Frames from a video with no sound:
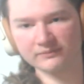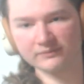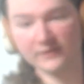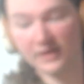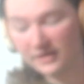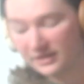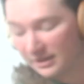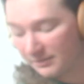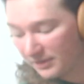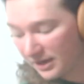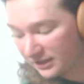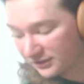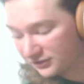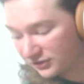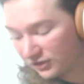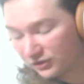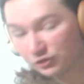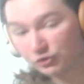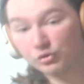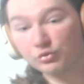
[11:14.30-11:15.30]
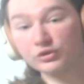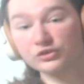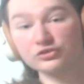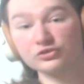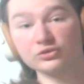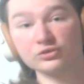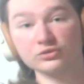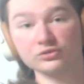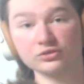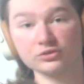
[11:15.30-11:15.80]
That box is also
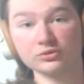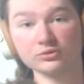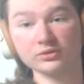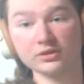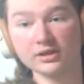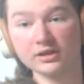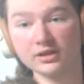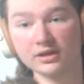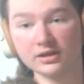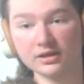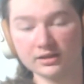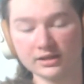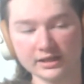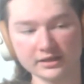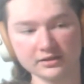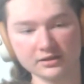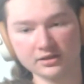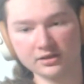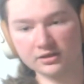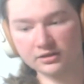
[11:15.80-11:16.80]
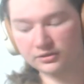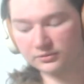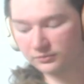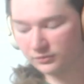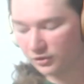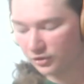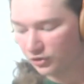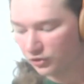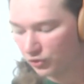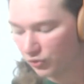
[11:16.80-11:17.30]
original too. Like,
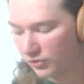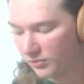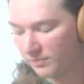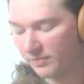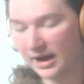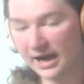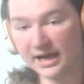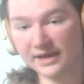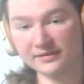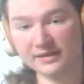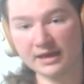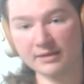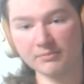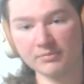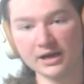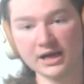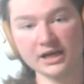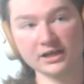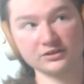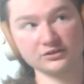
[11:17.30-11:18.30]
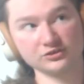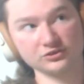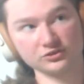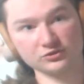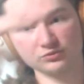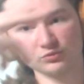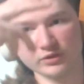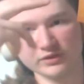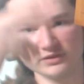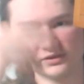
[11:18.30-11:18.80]
you would buy that
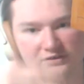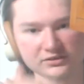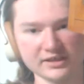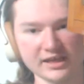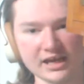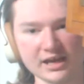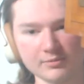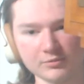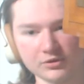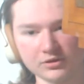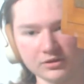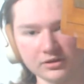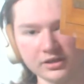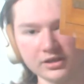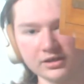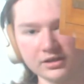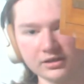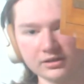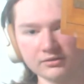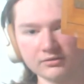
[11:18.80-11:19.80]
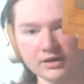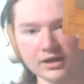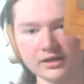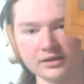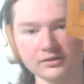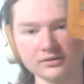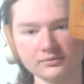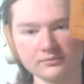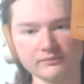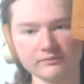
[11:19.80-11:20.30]
box with this camera in it,
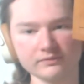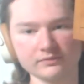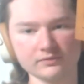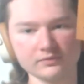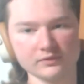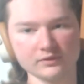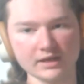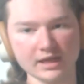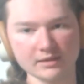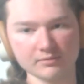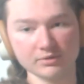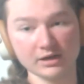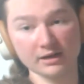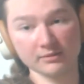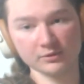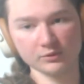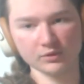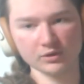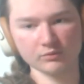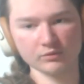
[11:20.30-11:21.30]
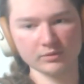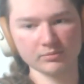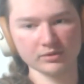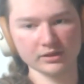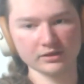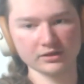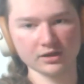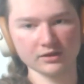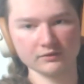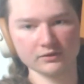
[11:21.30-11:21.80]
right? And probably one wet
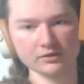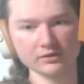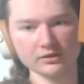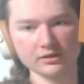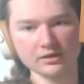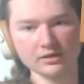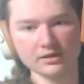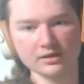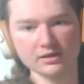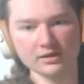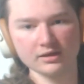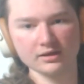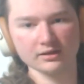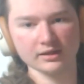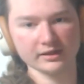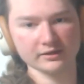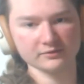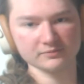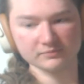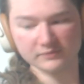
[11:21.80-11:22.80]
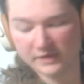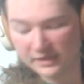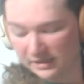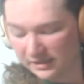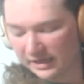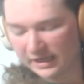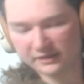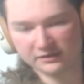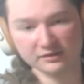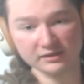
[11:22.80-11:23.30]
plate cover. Like, in
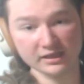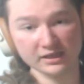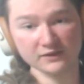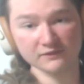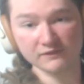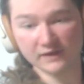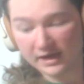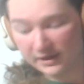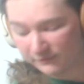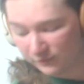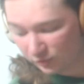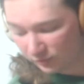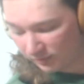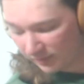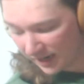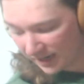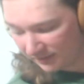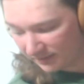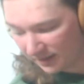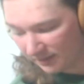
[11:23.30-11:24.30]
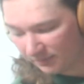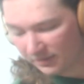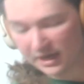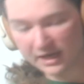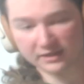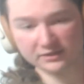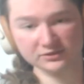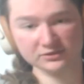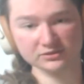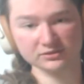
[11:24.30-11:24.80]
1885, you would buy that
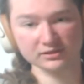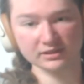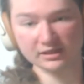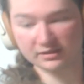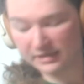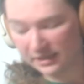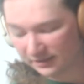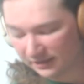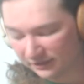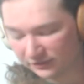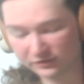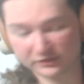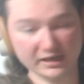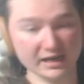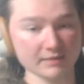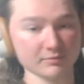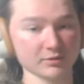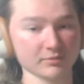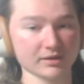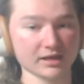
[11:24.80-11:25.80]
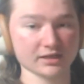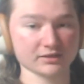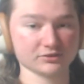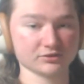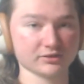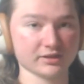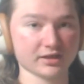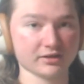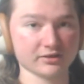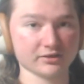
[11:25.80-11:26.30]
box. And that's your camera box.
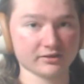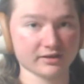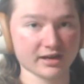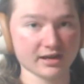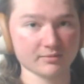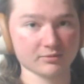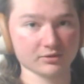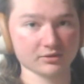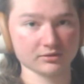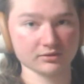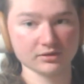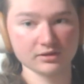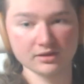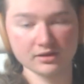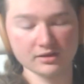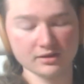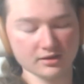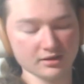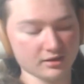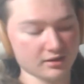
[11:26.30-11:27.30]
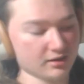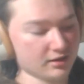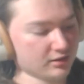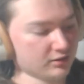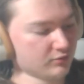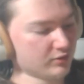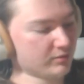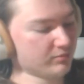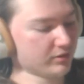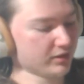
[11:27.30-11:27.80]
You carry your camera and
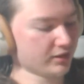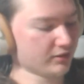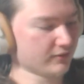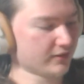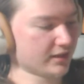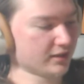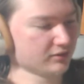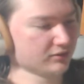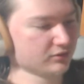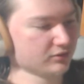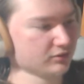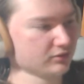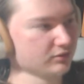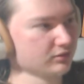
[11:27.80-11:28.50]
the wet plate around.